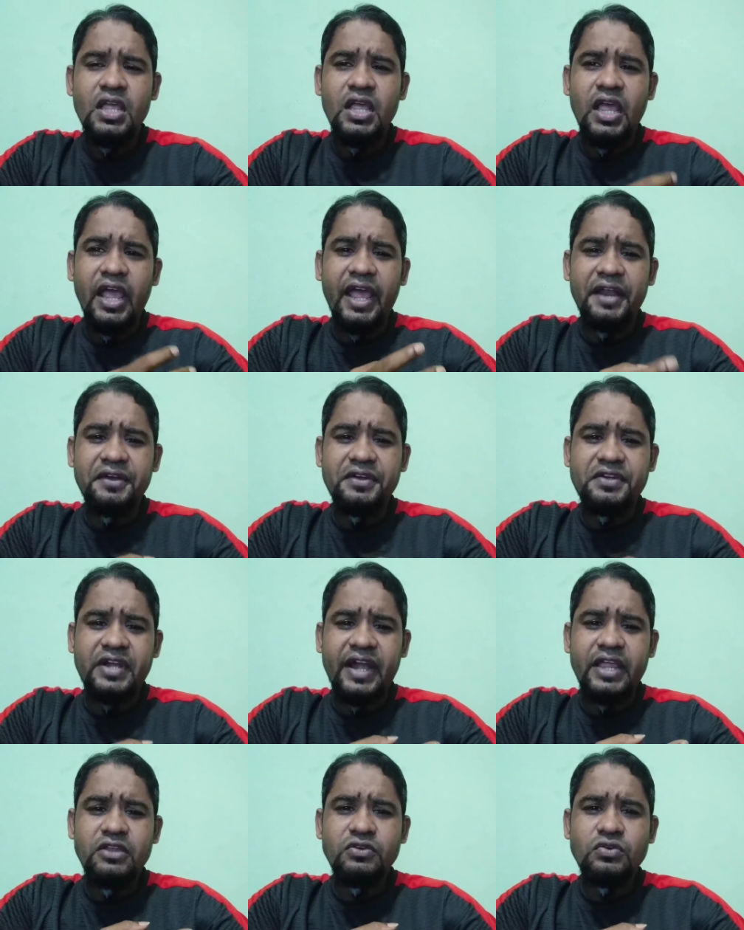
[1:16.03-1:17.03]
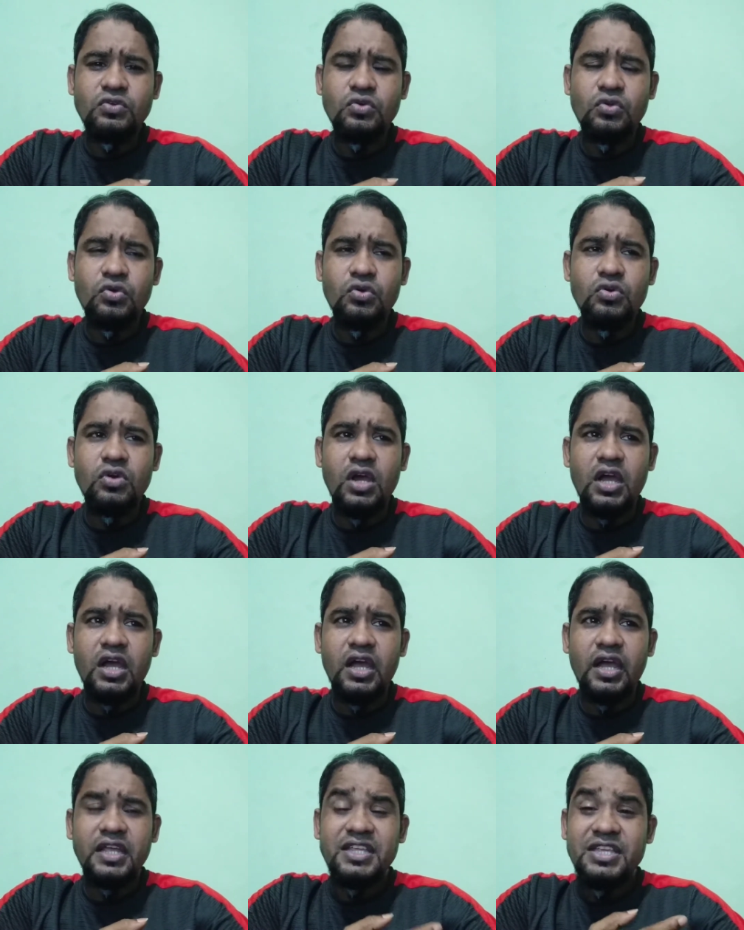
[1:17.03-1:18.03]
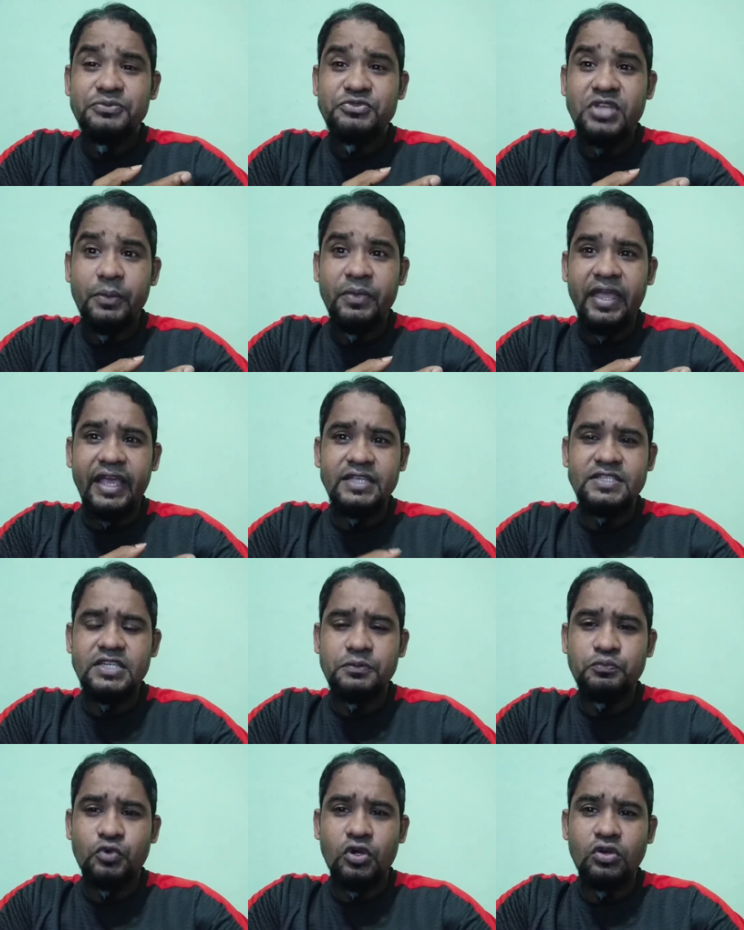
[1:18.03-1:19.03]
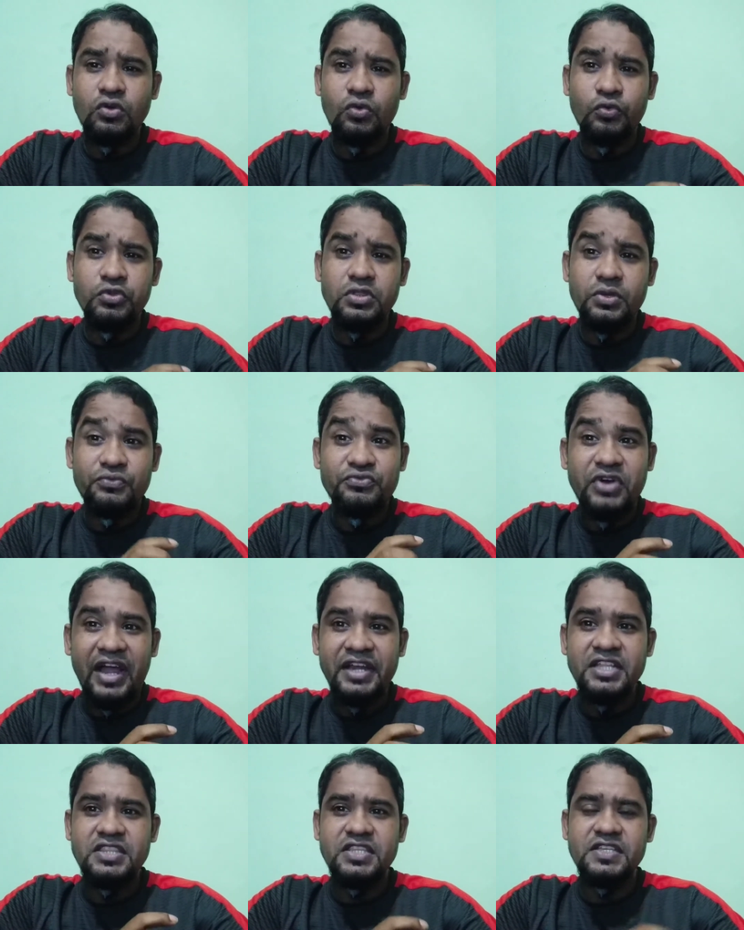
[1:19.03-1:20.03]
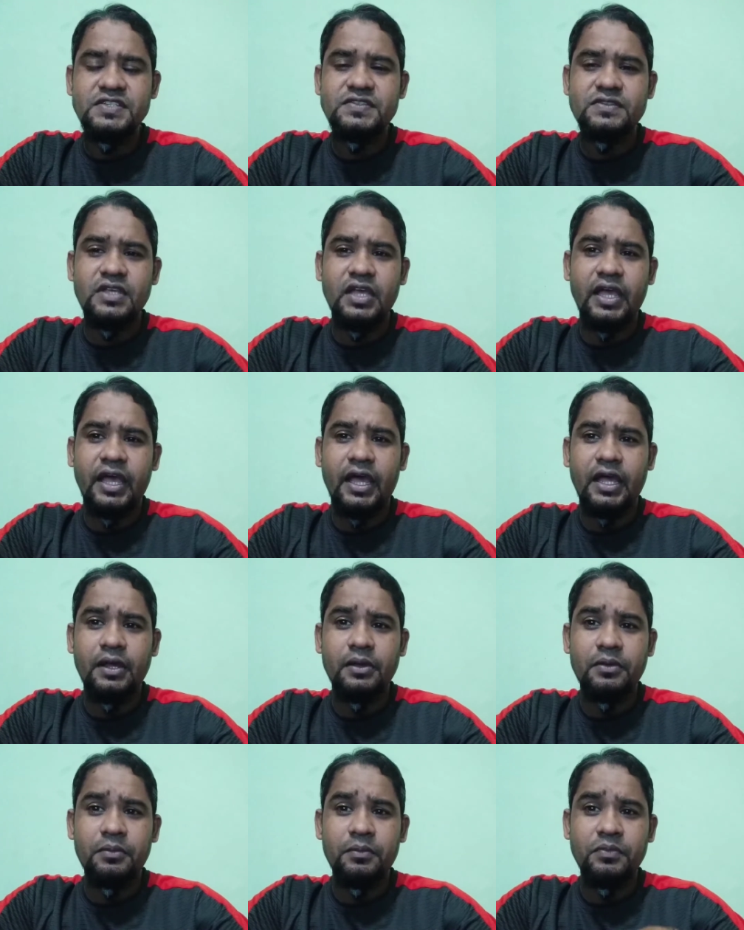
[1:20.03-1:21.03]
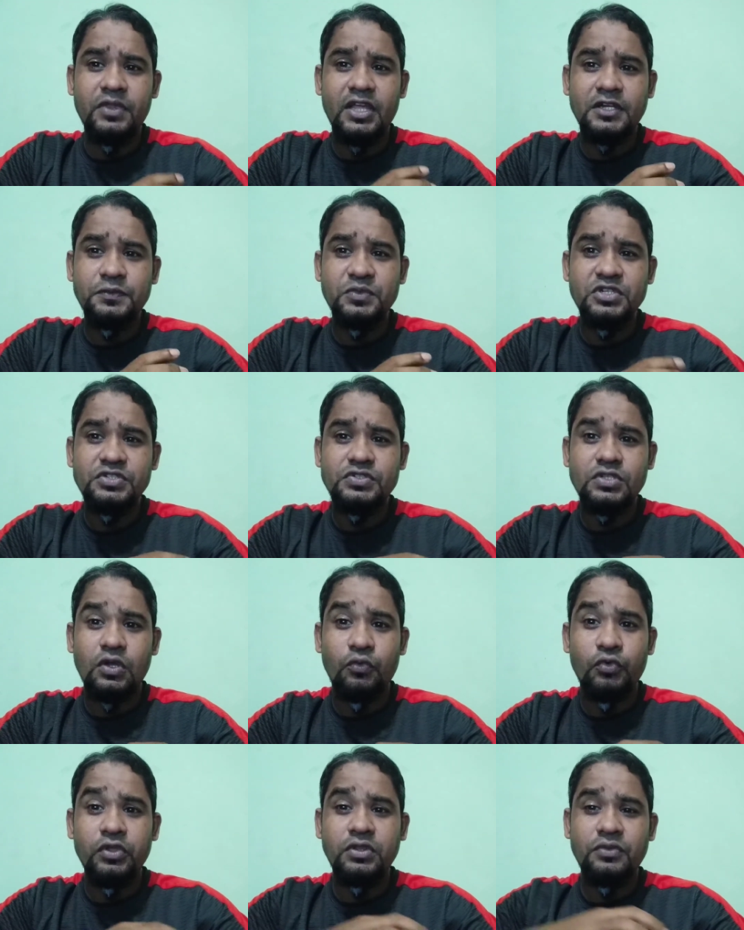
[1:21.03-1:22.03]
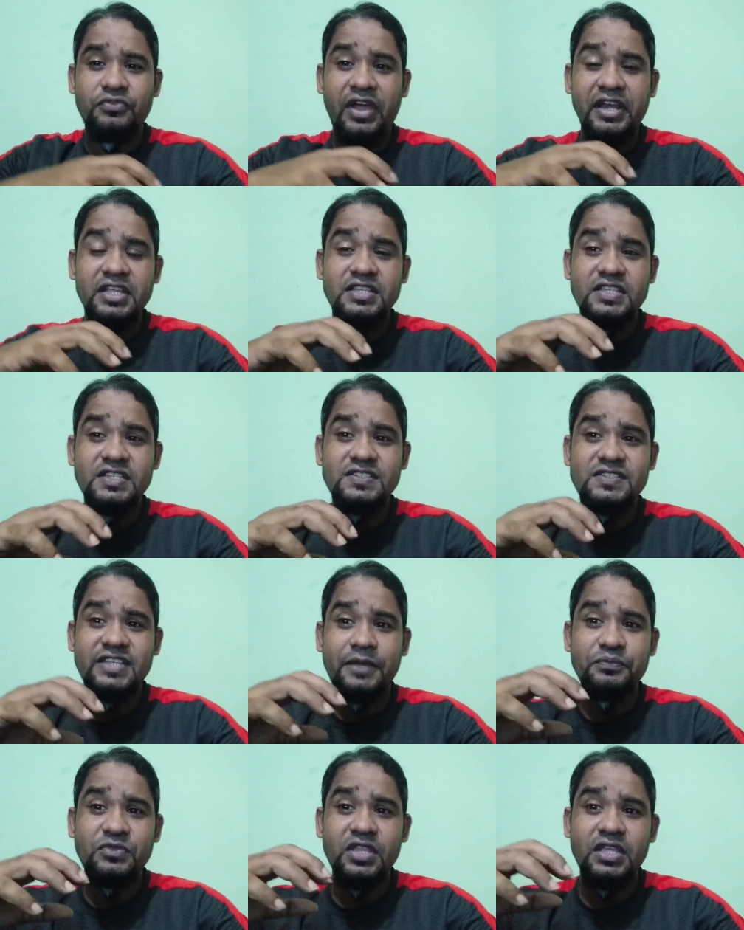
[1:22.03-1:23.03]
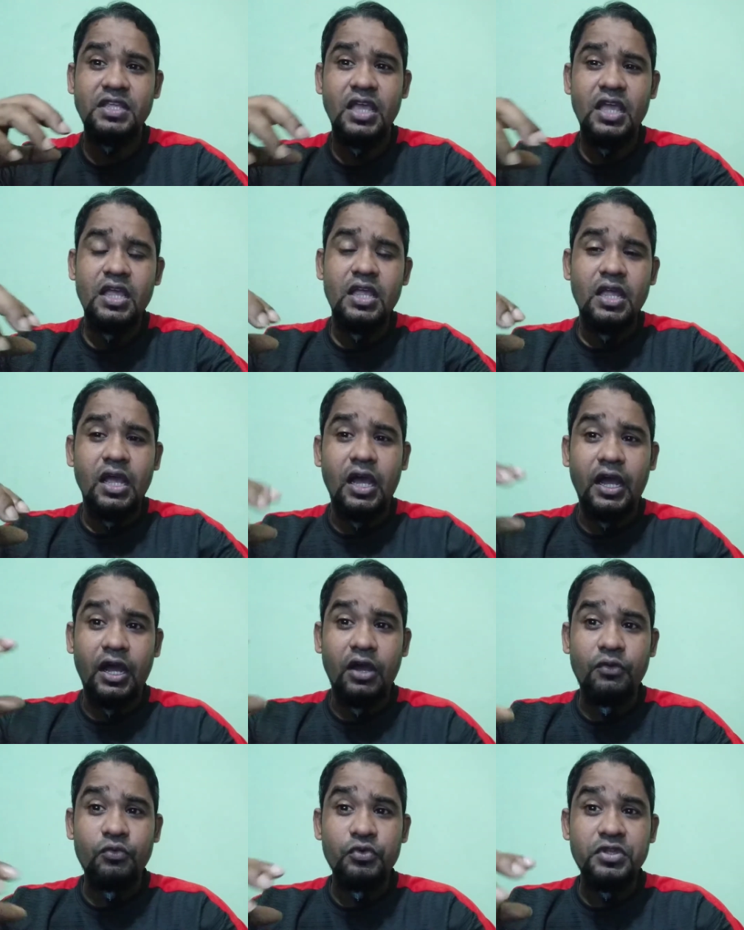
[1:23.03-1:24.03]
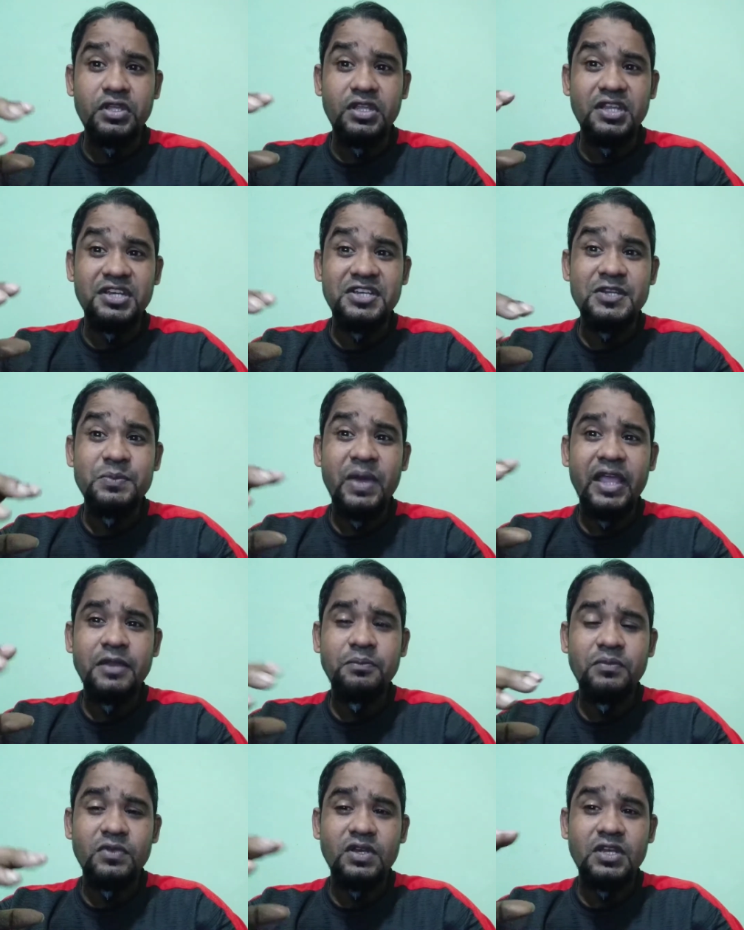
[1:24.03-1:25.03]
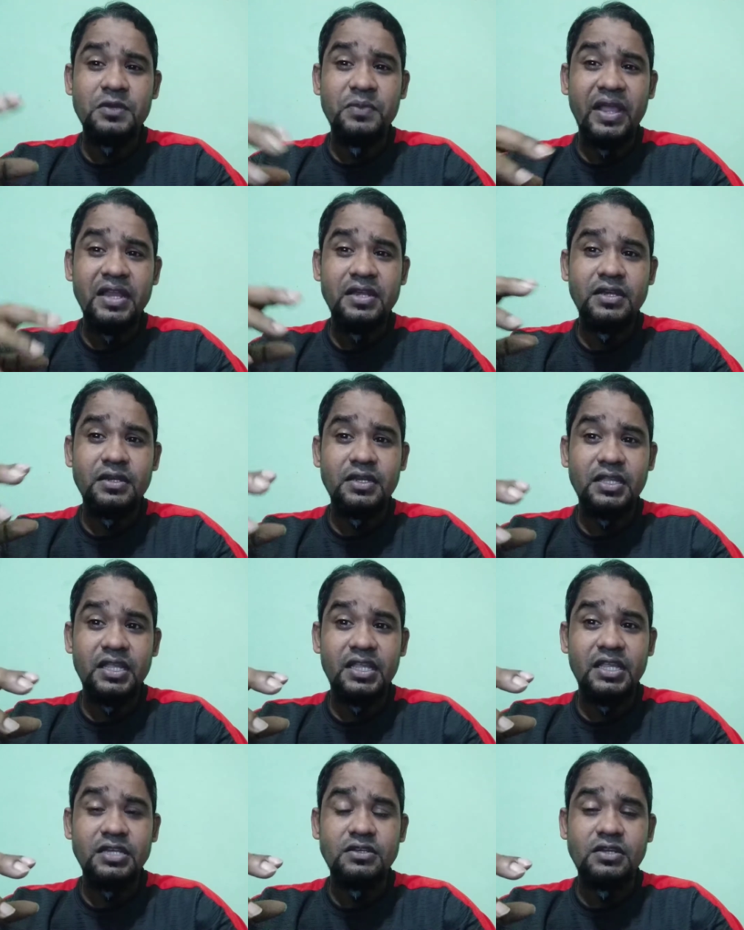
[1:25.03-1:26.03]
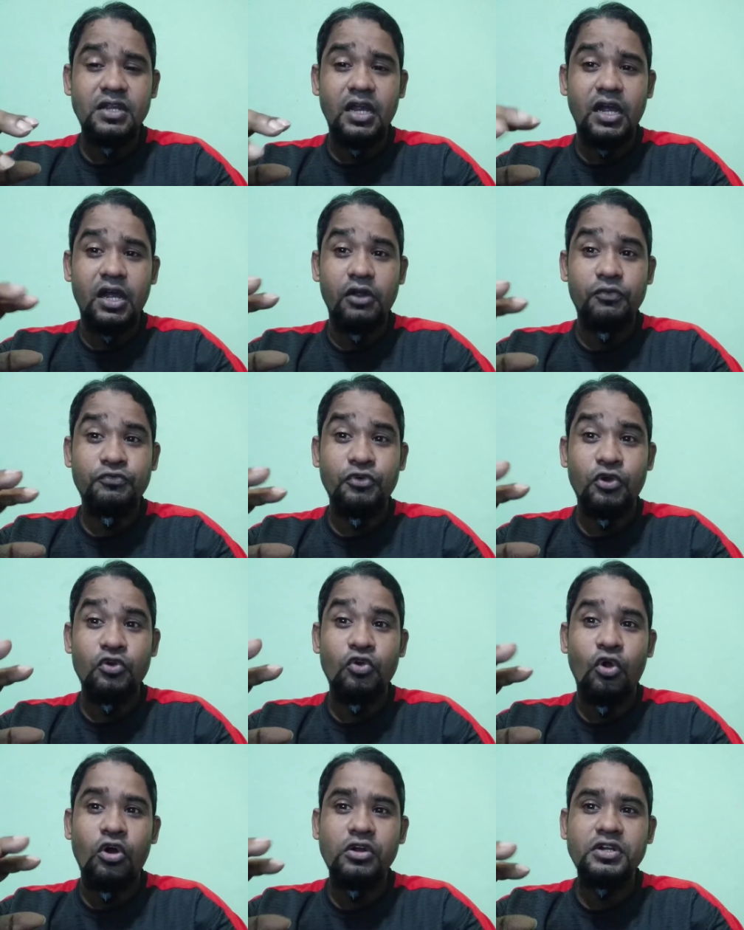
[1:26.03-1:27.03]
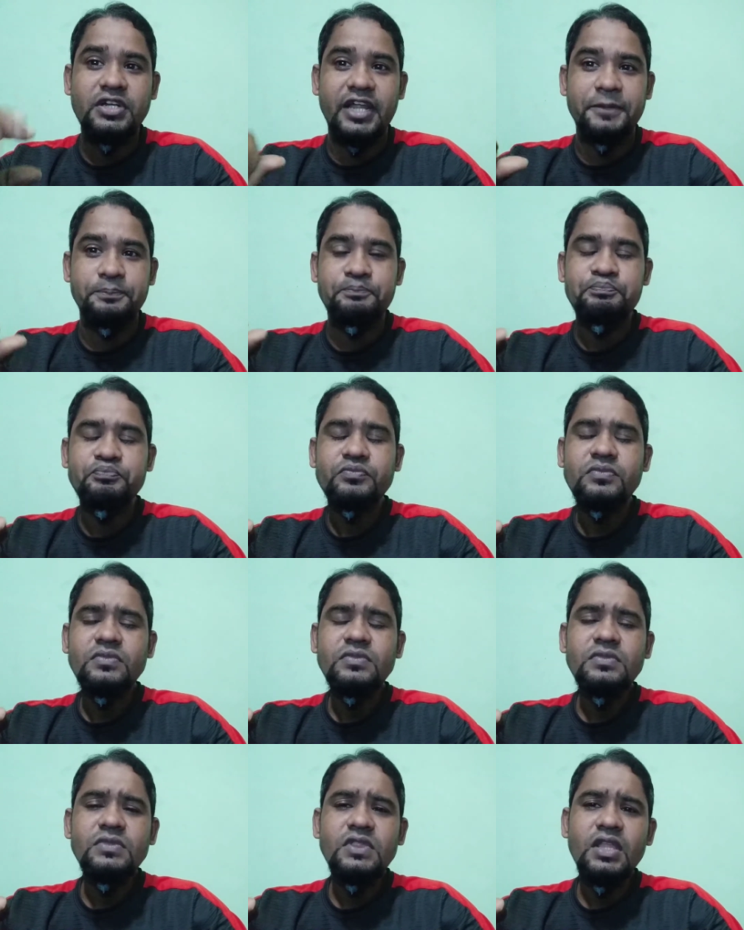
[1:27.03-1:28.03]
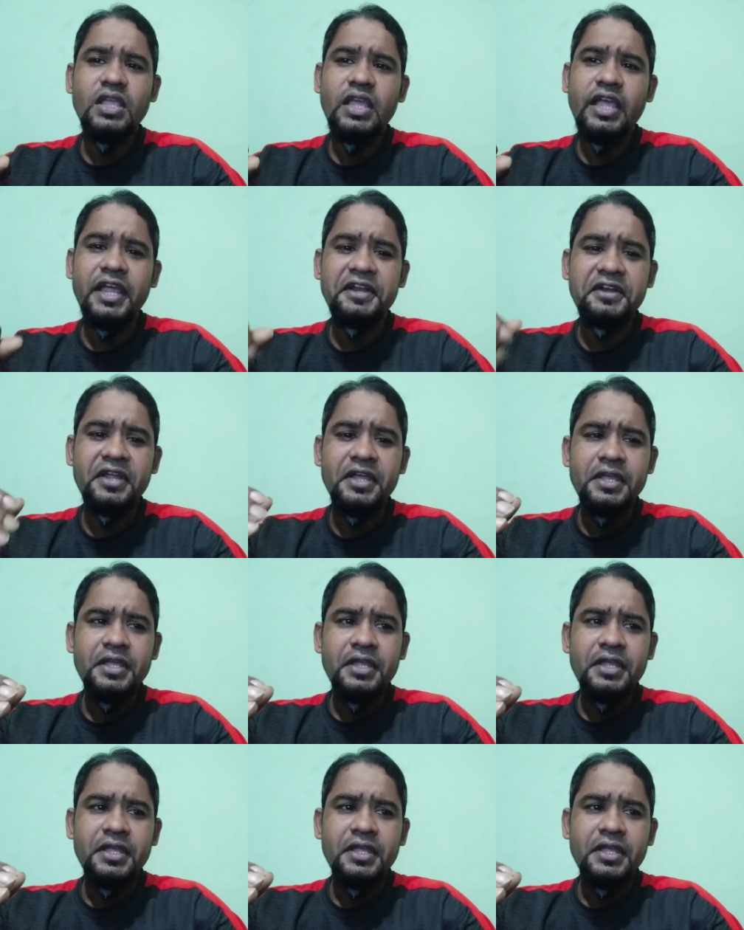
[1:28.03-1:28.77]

and trying to give some example with funny things. That means with funny things, something we remind it for long time. And